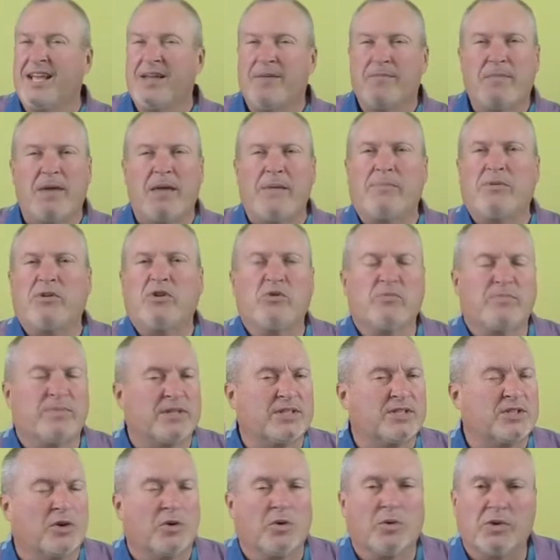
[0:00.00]
maybe you've been
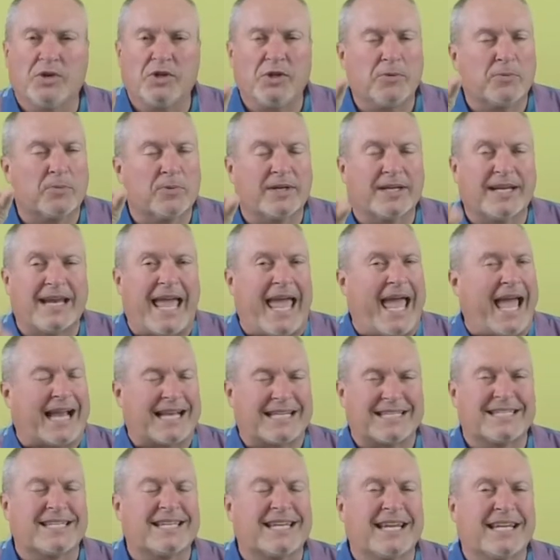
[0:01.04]
told you were an
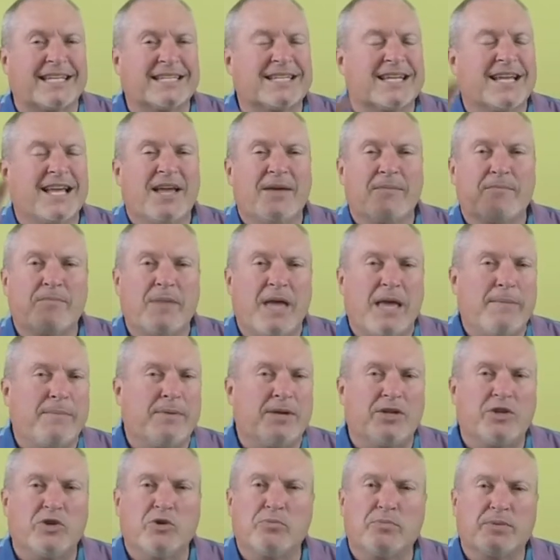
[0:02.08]
accident. Maybe
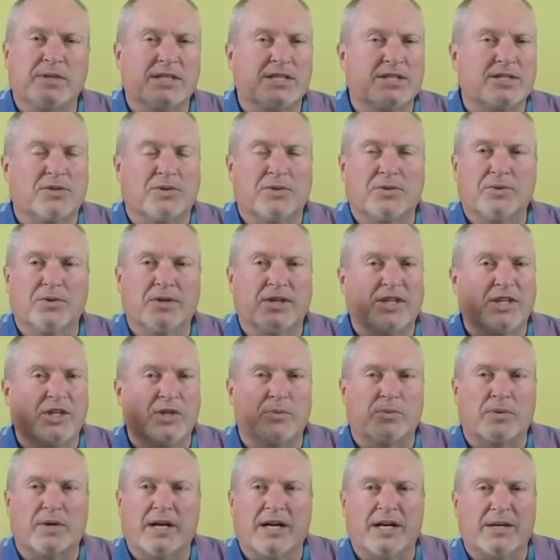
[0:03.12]
you've been told that you
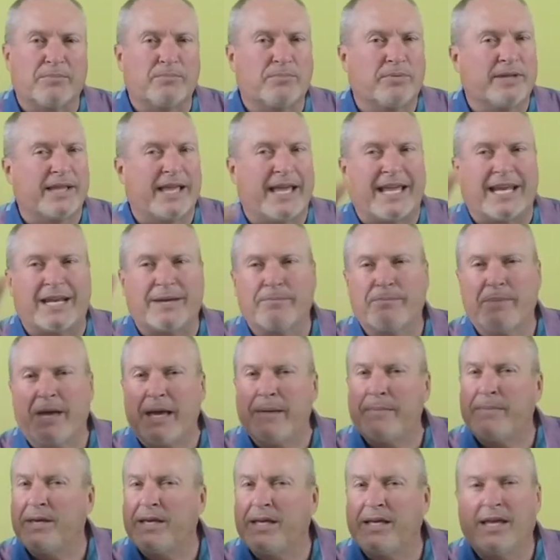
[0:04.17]
were unplanned.
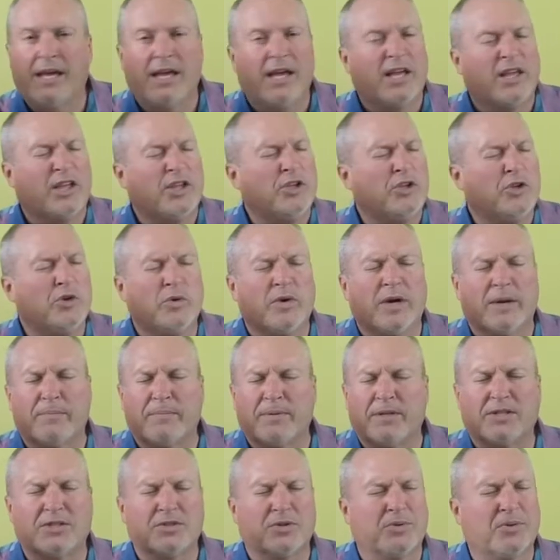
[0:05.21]
Maybe you have
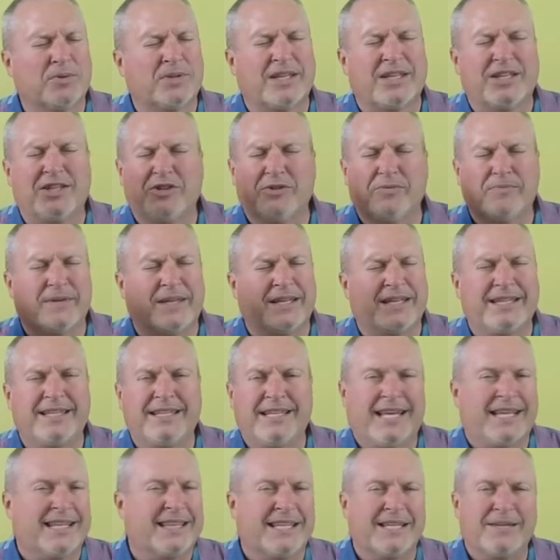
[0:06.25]
been told that you've been
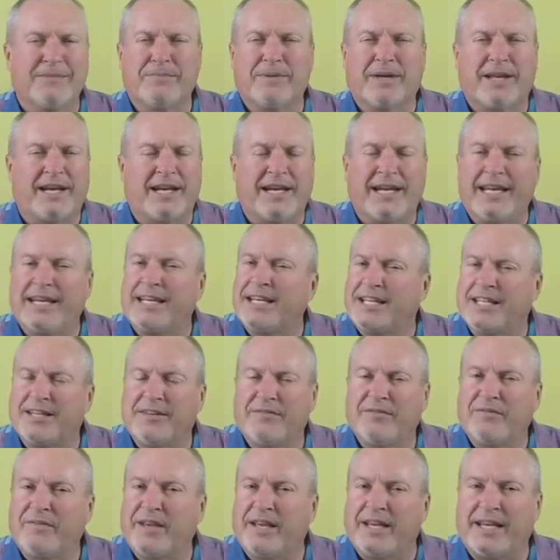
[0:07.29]
nothing but an
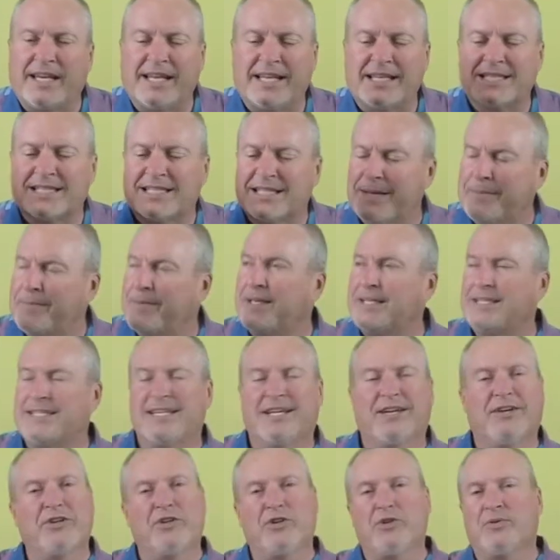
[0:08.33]
inconvenience. Let me
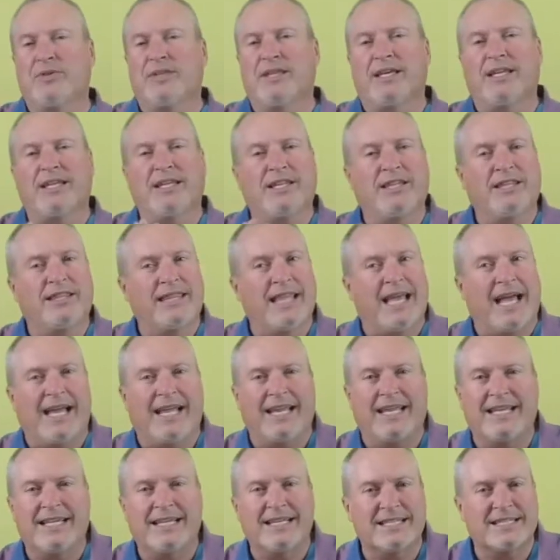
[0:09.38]
tell you that
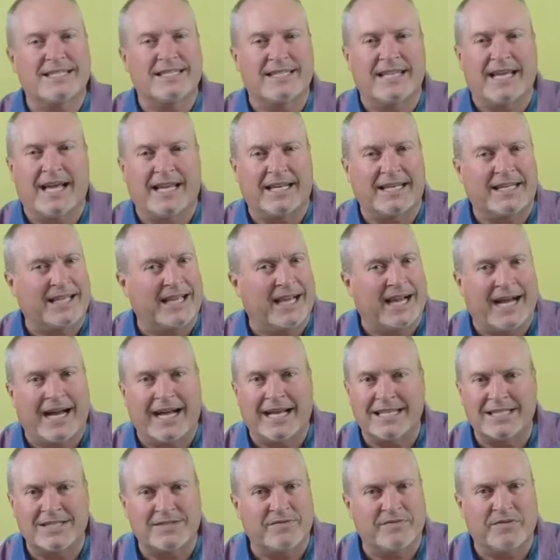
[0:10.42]
that is not
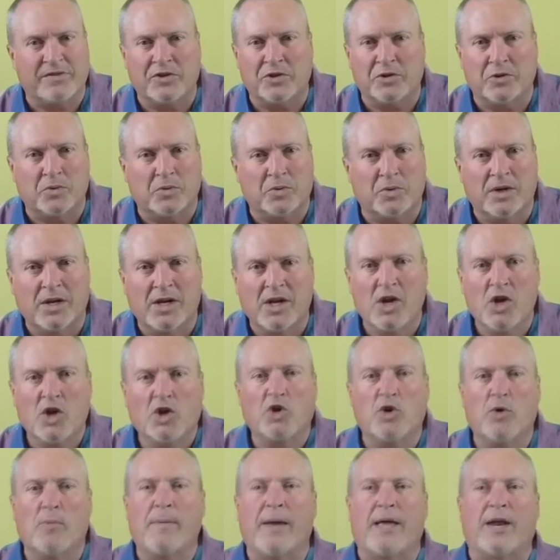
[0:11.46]
God's view.
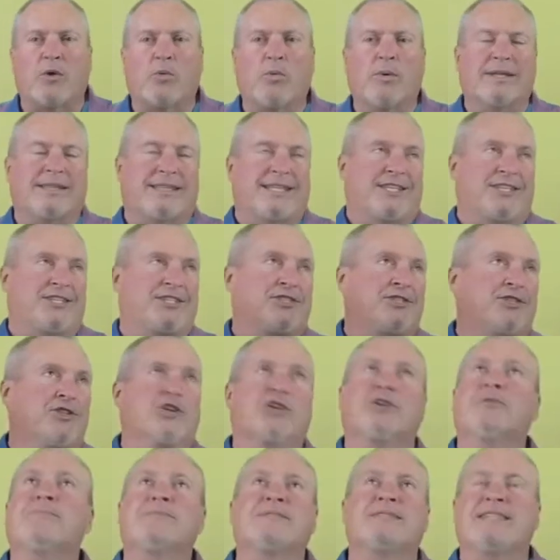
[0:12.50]
No matter what the
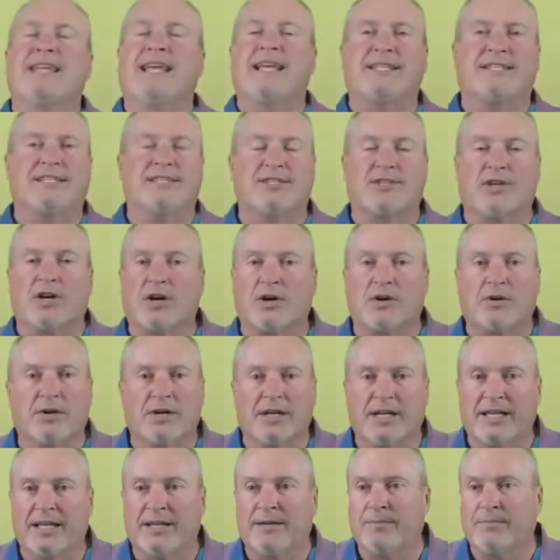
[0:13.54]
circumstances are
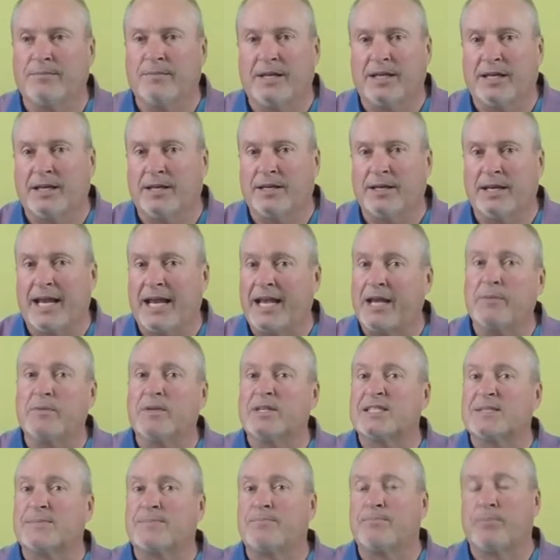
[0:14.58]
in
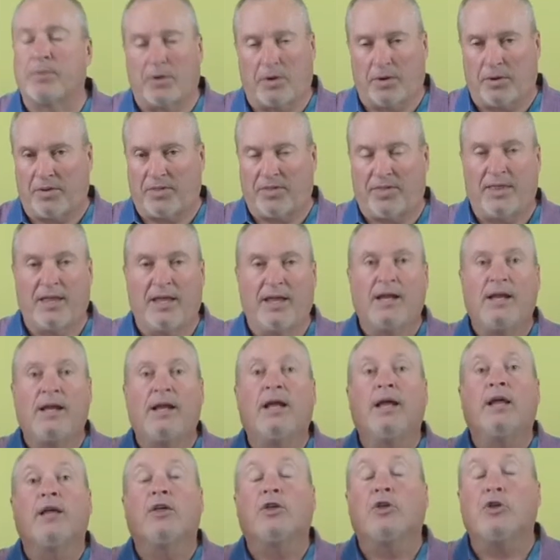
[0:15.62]
anyone's birth,
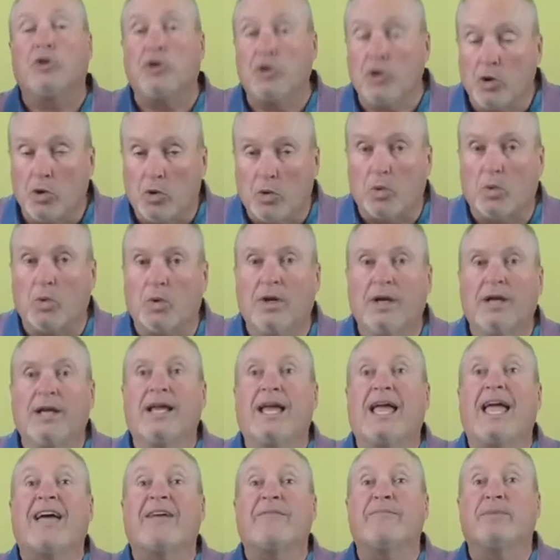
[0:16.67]
you
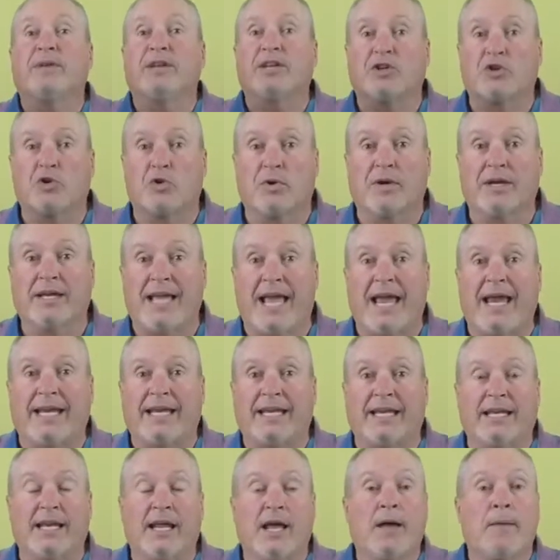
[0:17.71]
have been
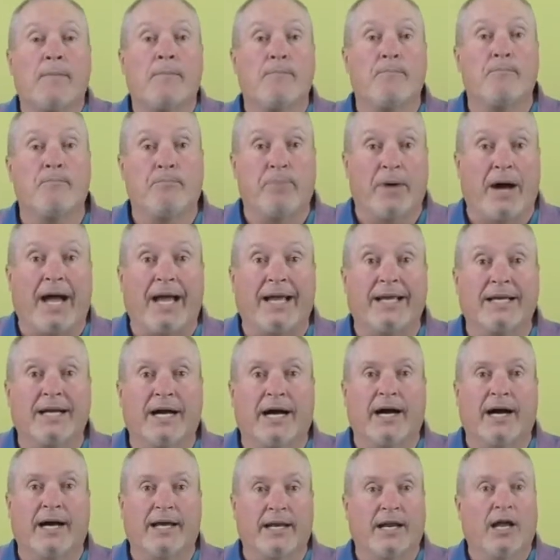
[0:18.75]
created by
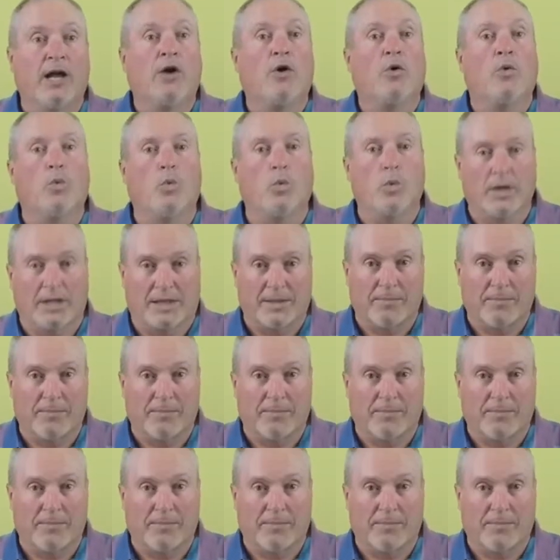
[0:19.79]
God with a